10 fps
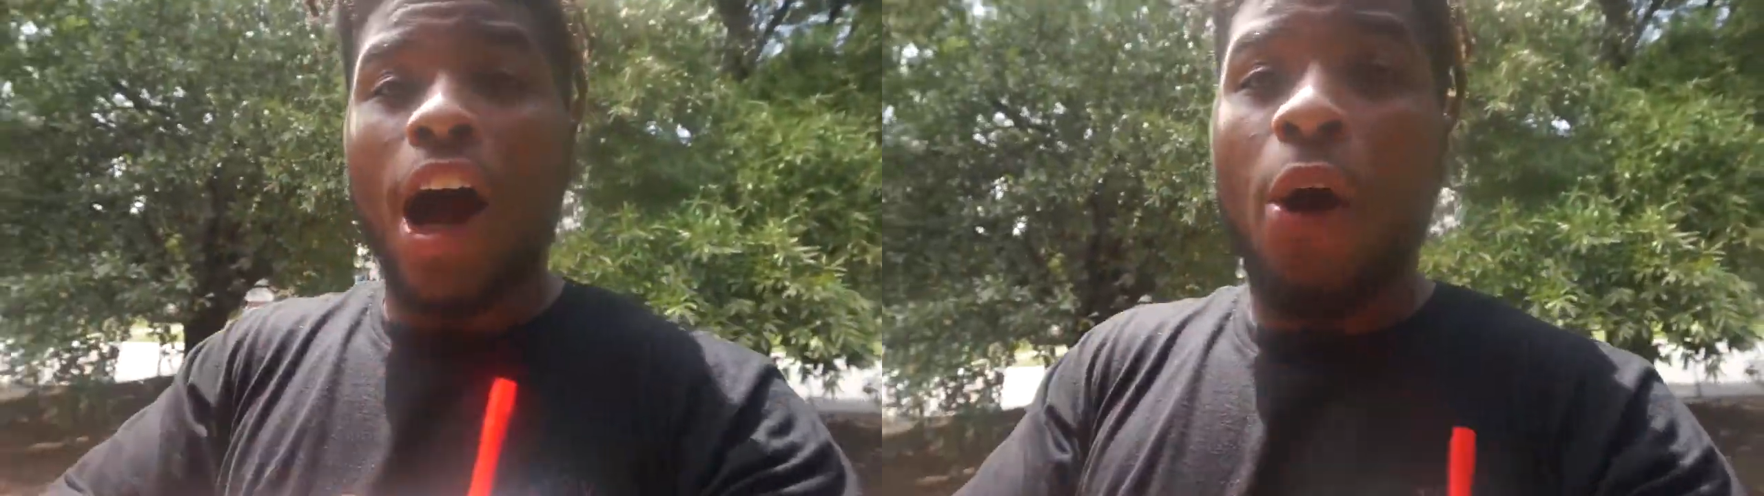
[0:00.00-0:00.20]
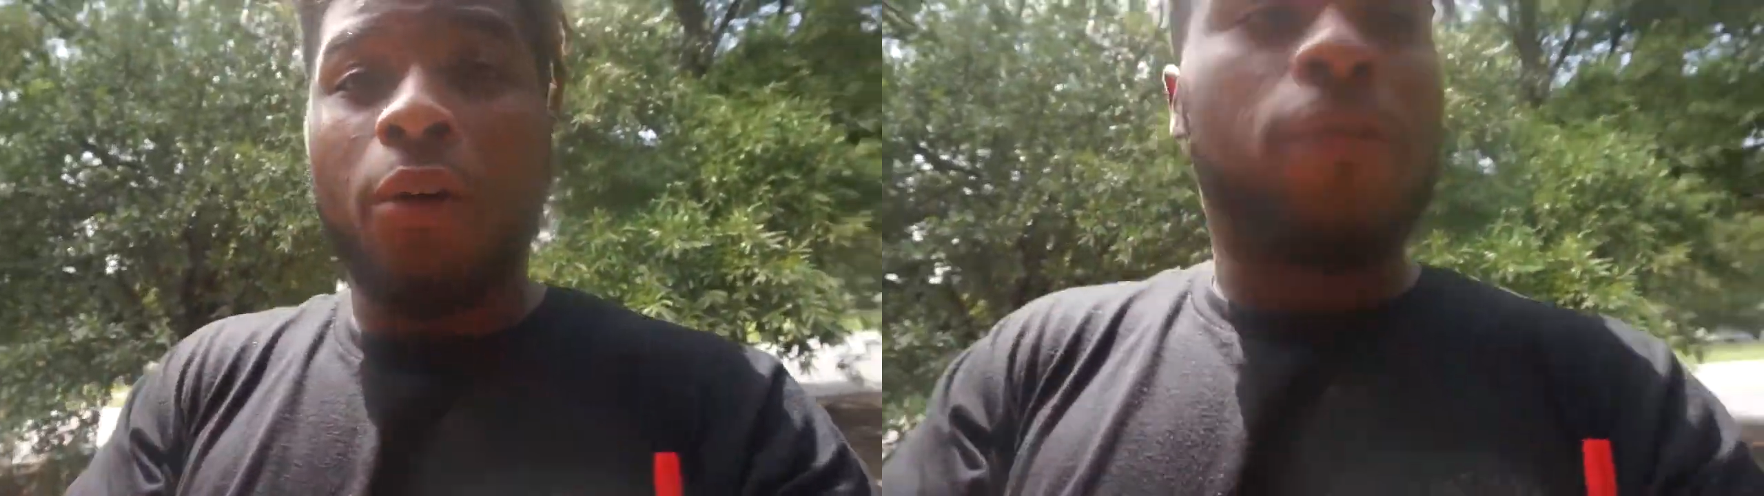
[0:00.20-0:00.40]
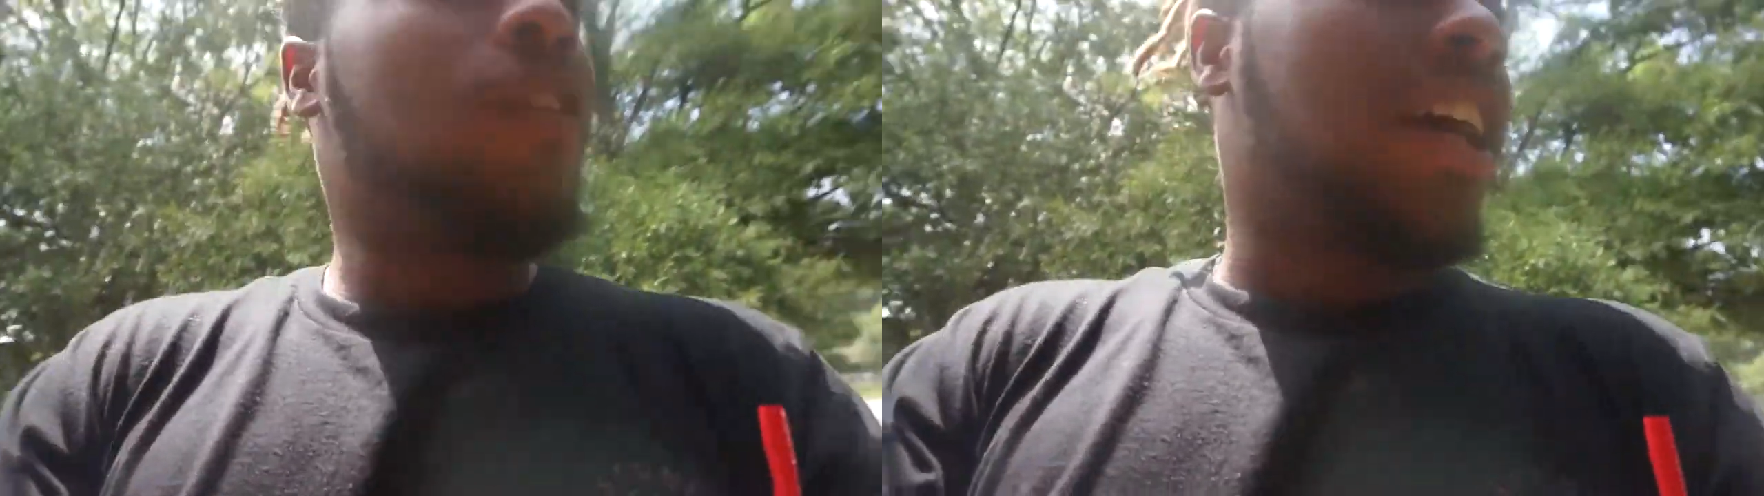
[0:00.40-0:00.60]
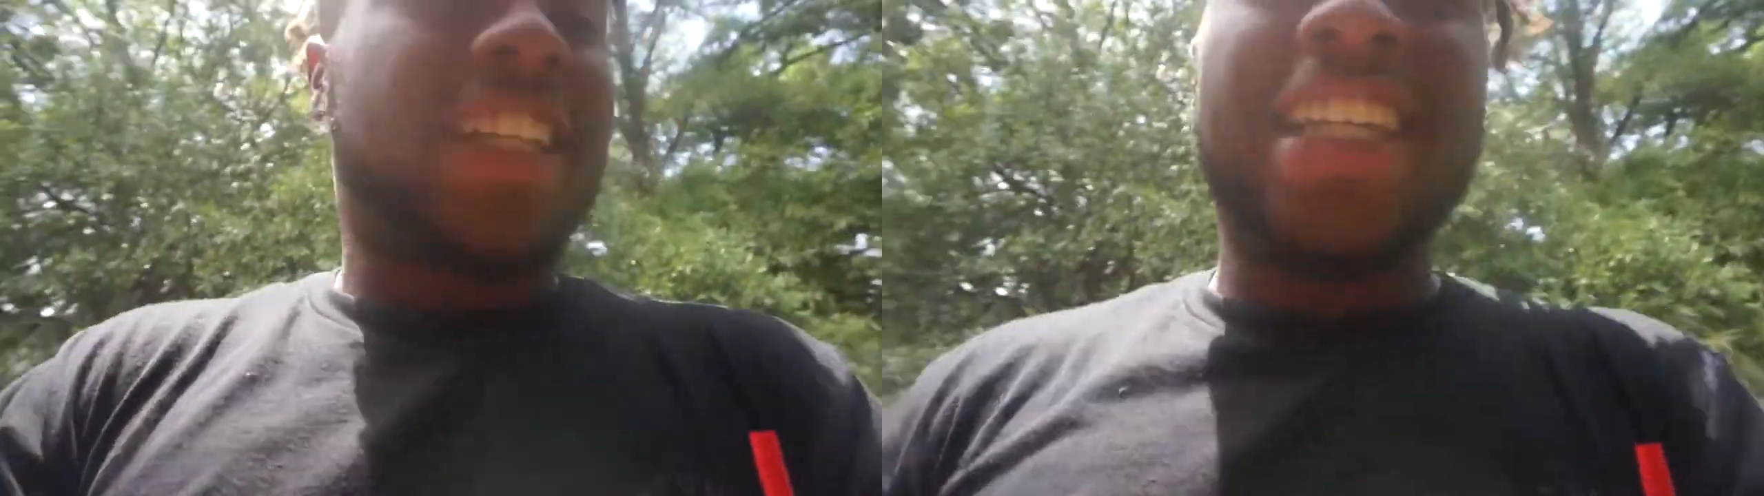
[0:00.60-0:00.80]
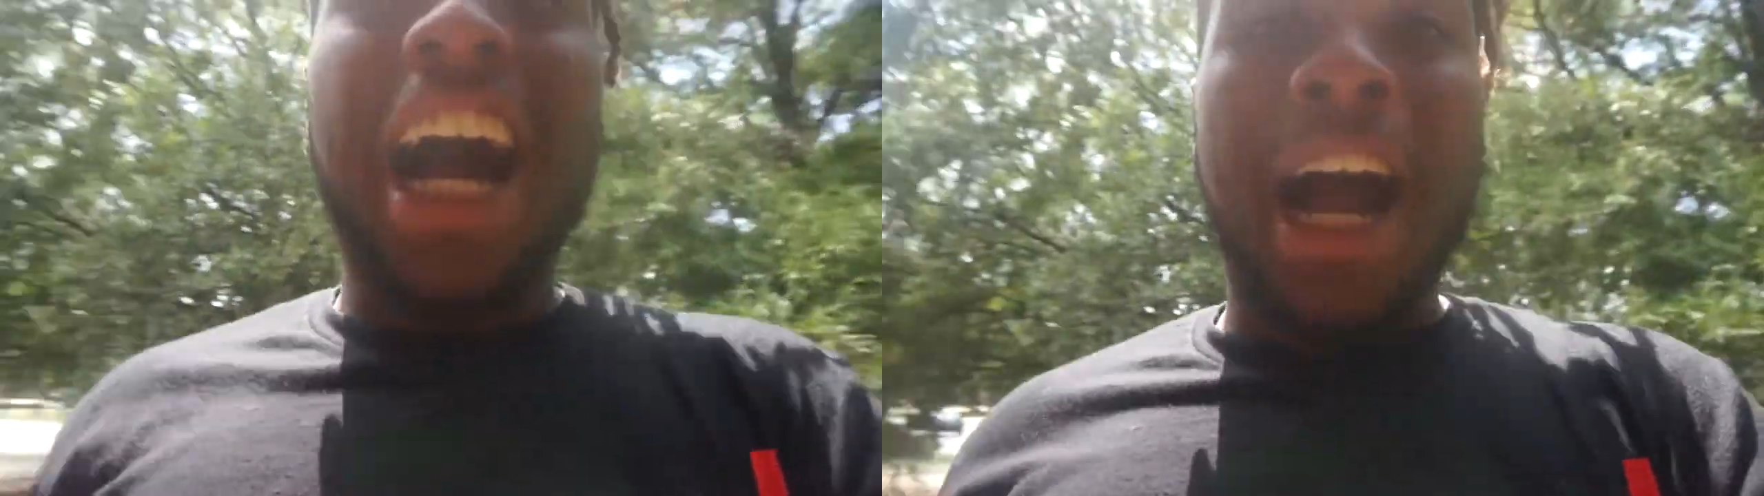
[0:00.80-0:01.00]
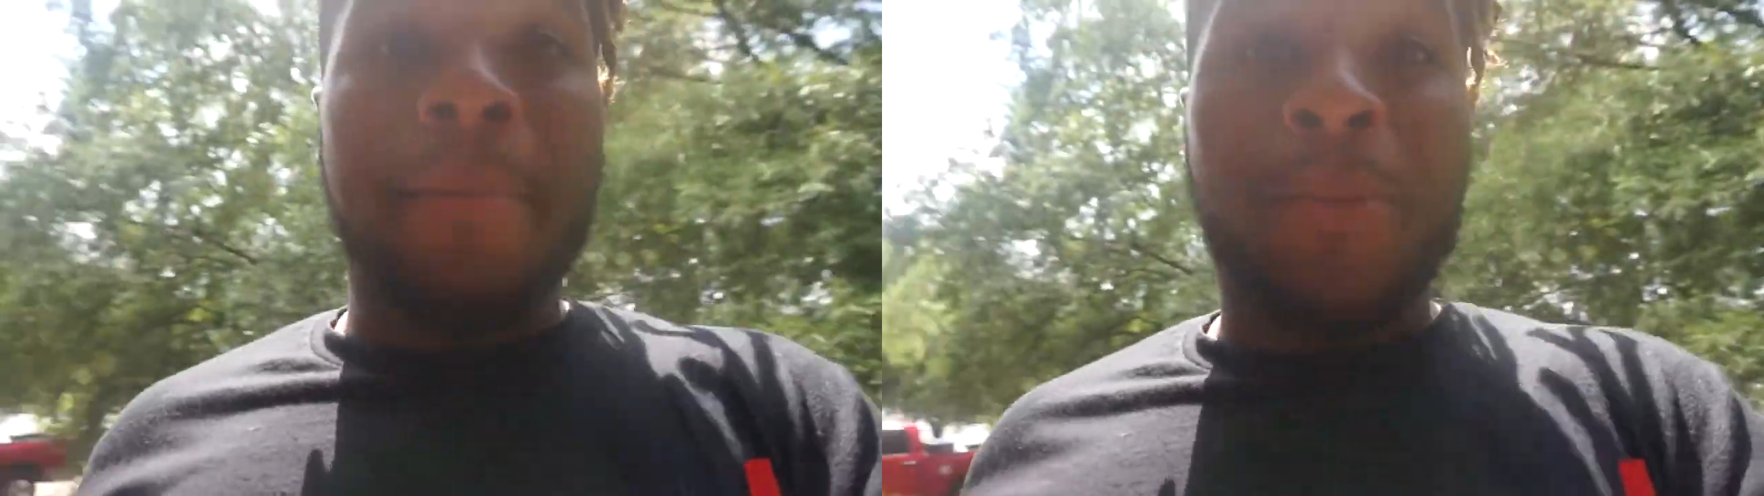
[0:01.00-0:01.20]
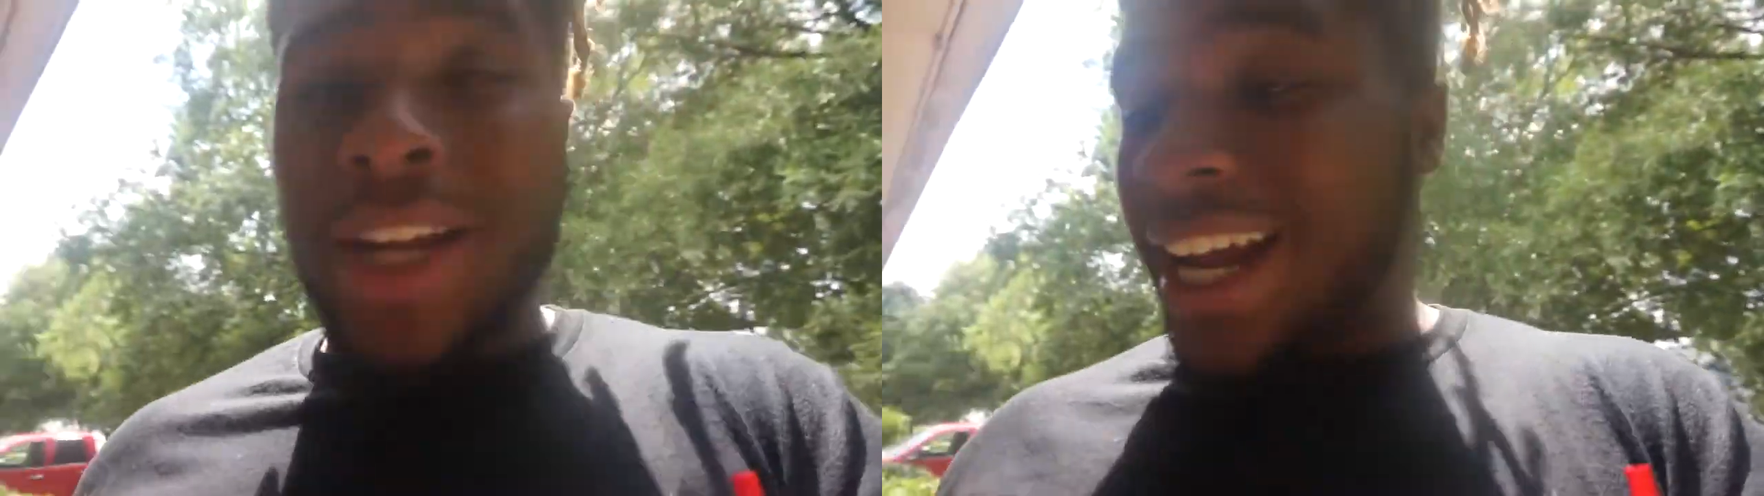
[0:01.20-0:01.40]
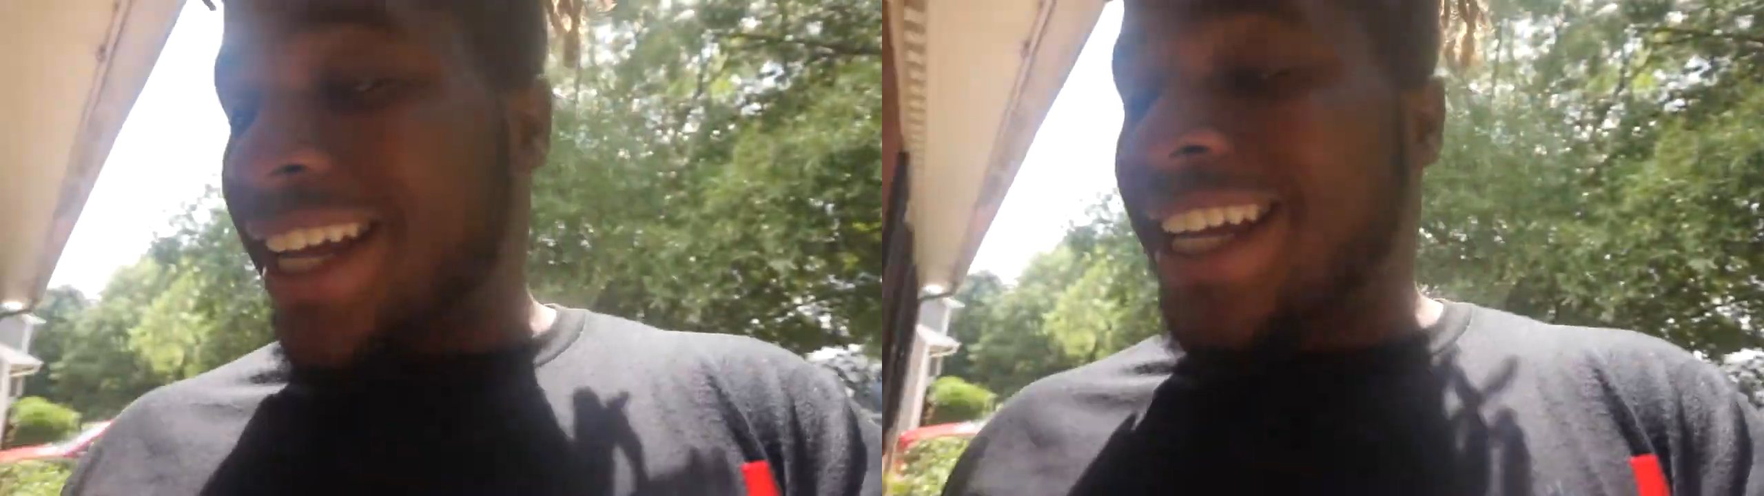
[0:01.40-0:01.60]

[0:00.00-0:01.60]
all the fucking time when I